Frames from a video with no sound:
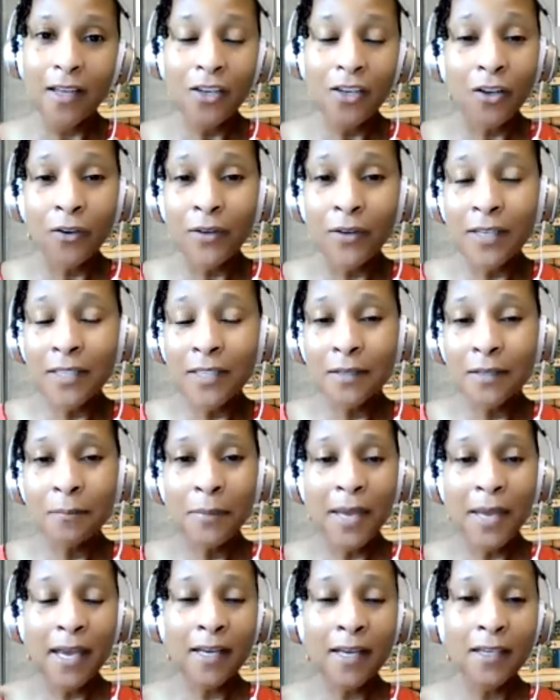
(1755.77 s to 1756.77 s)
you know it's
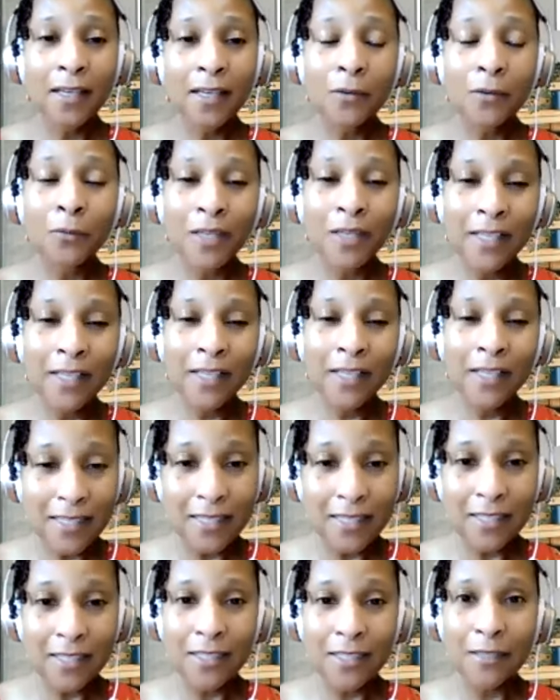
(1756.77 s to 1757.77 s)
impacting
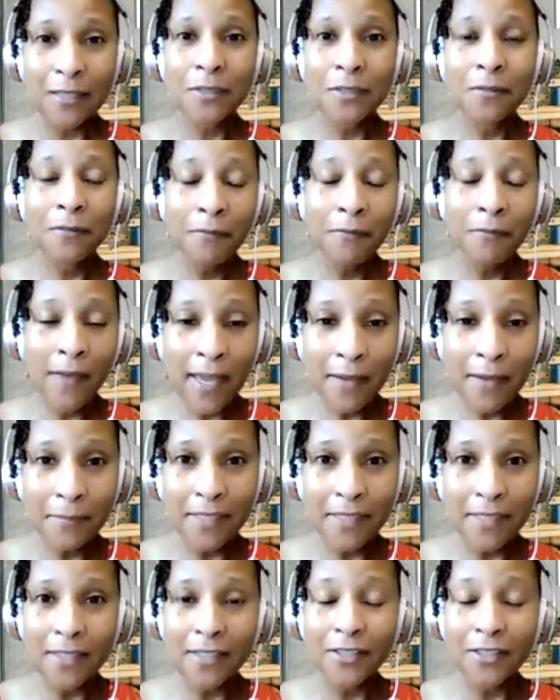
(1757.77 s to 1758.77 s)
relationships
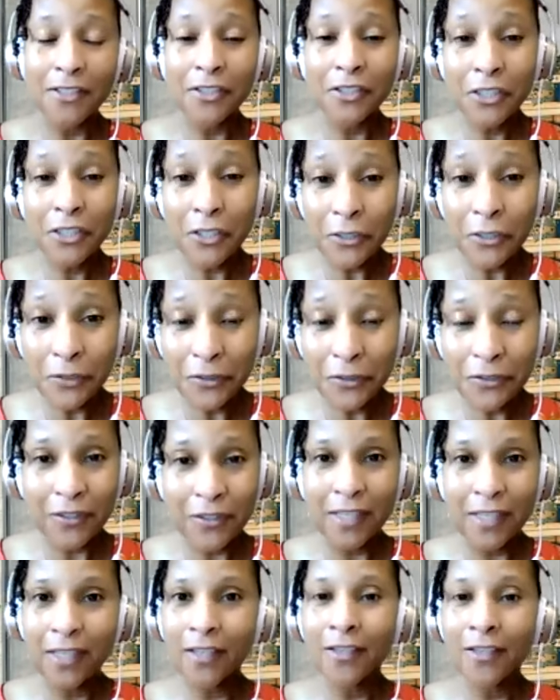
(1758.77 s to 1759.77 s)
families
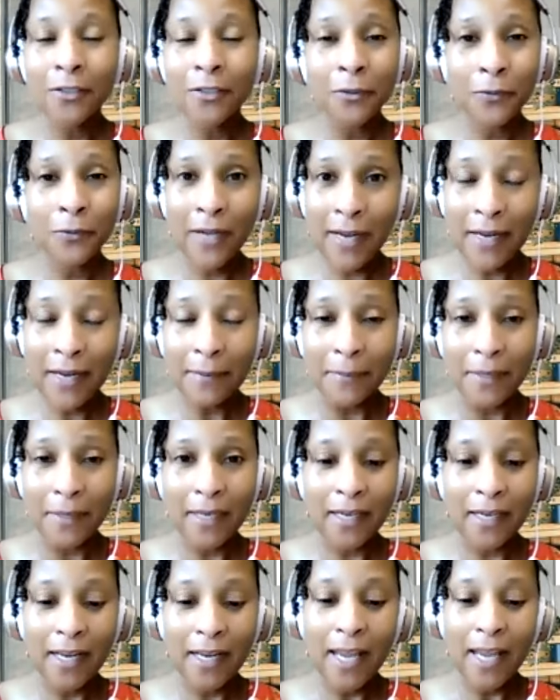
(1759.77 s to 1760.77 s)
children you name
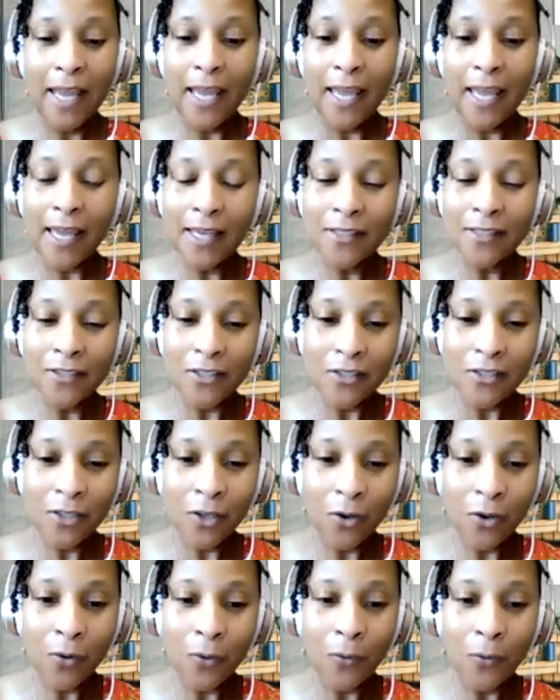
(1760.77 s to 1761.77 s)
it and
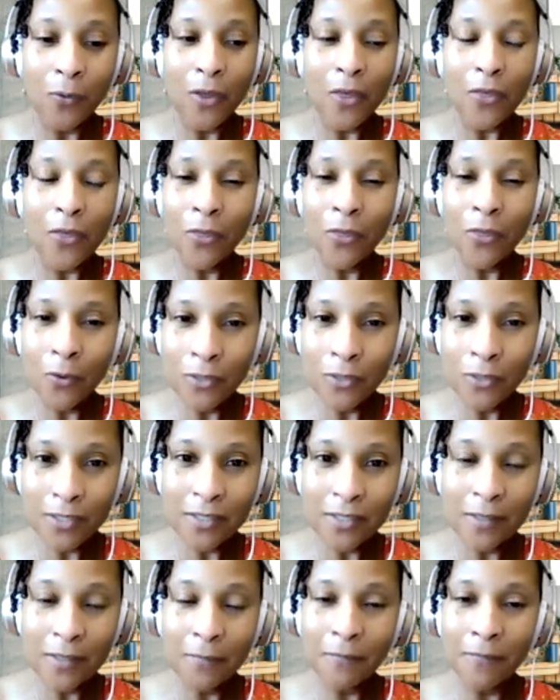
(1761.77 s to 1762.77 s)
so those are
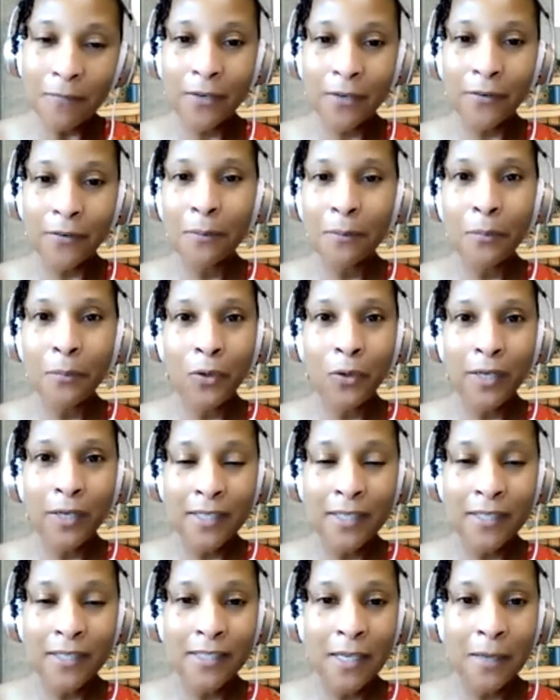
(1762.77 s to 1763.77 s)
some very important
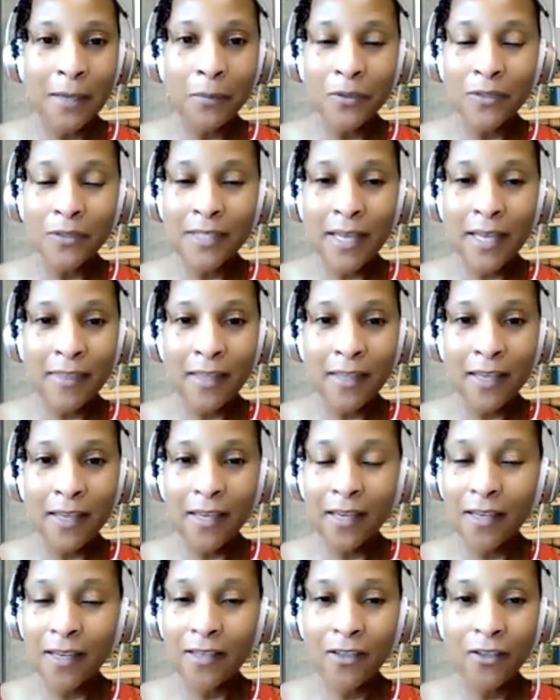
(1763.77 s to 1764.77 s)
examples i
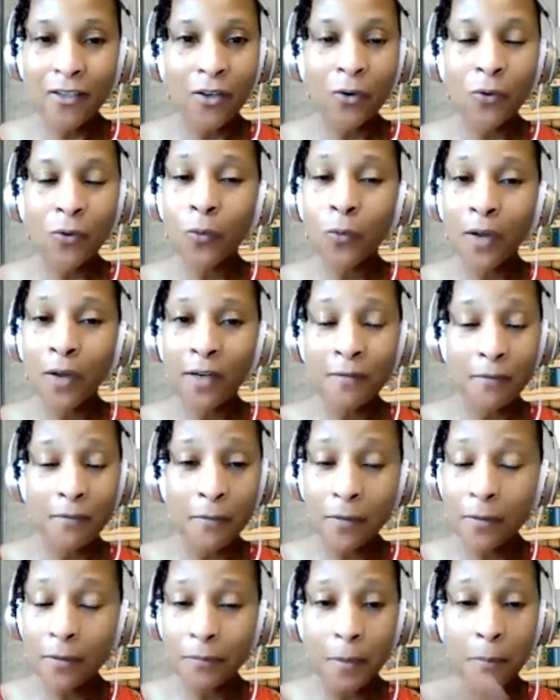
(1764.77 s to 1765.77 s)
think you know one of
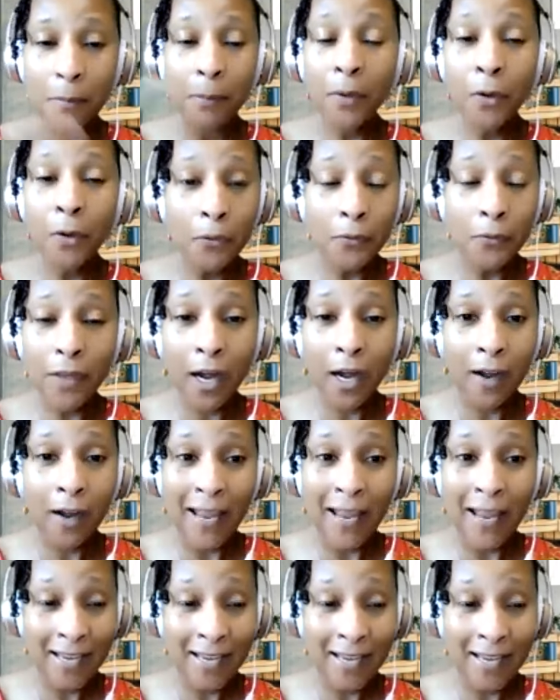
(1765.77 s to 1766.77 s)
both are
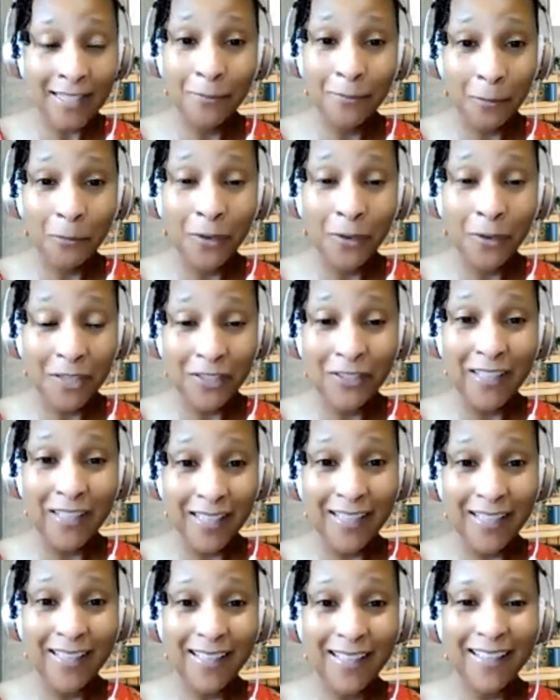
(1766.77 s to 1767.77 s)
asking for what you
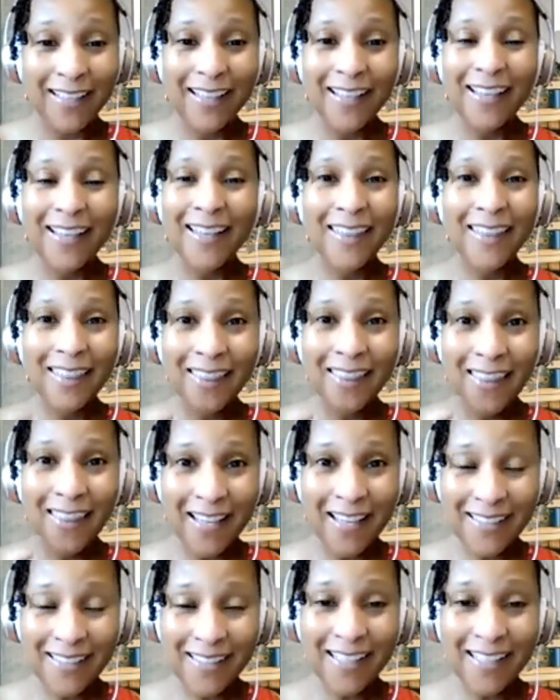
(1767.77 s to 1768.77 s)
need
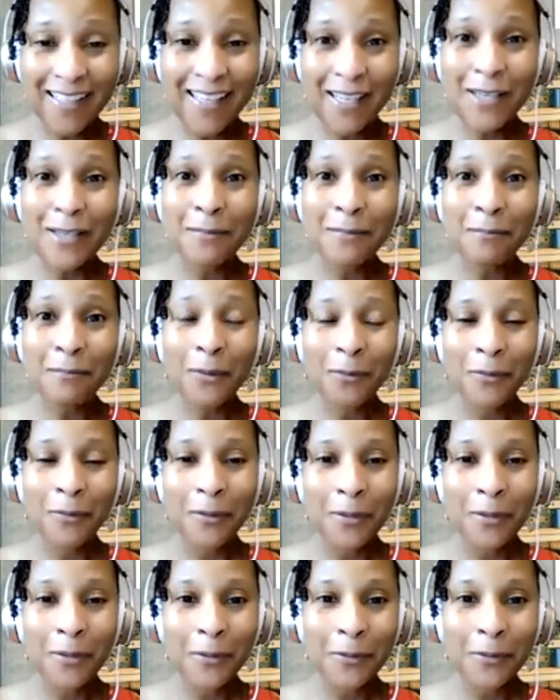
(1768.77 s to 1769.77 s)
that's the key in both
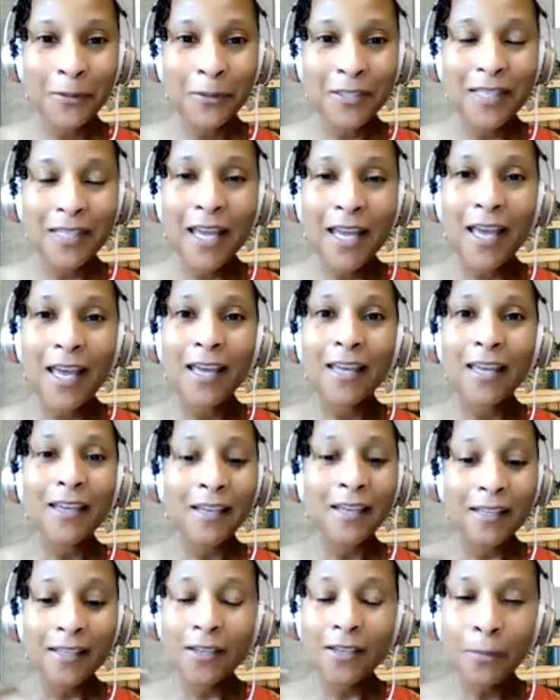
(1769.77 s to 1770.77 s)
of those
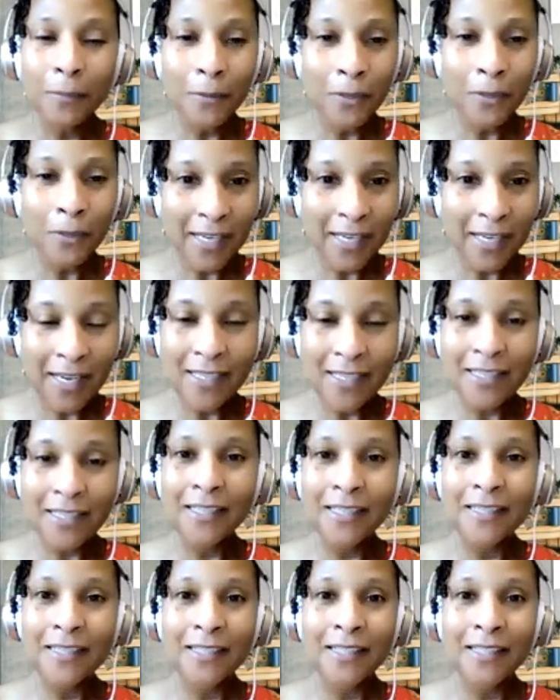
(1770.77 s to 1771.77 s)
it, eh, communication
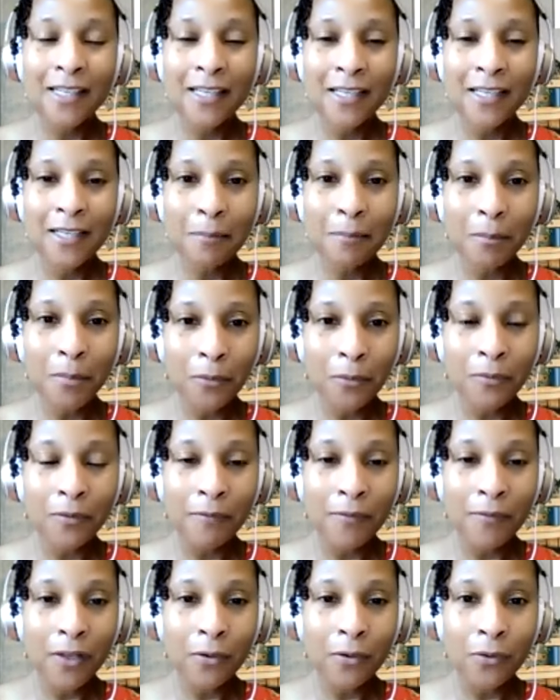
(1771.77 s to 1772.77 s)
is the key in both
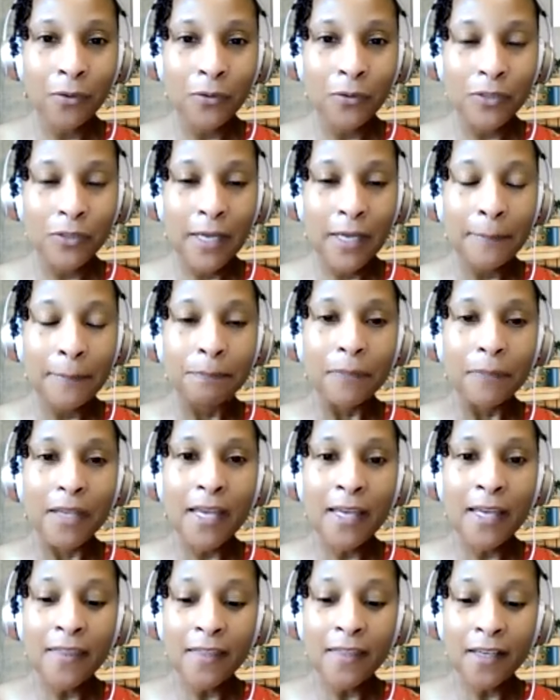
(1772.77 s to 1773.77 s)
of those
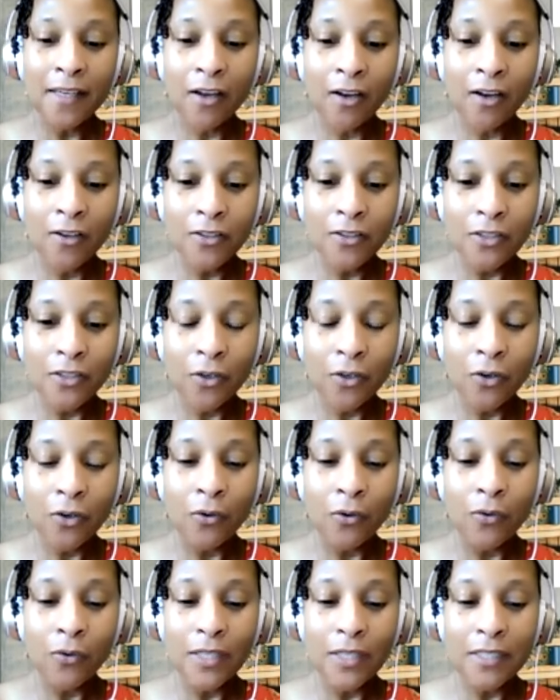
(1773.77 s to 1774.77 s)
and then
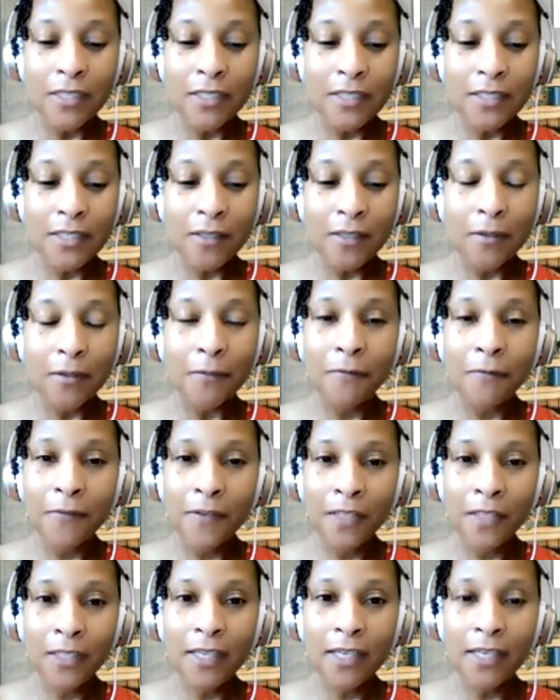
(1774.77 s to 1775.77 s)
also just
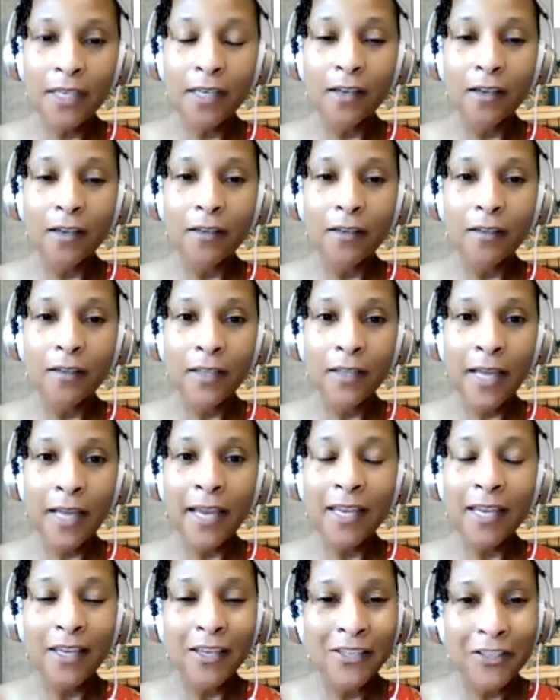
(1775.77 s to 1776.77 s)
feeling
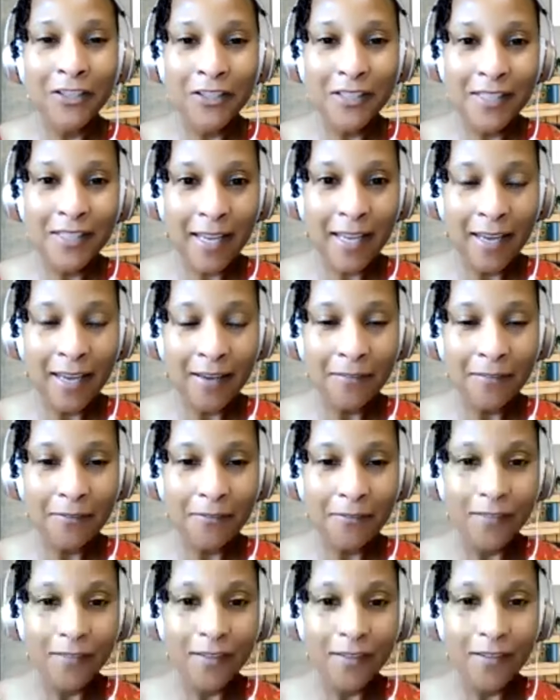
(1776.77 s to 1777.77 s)
like you're safe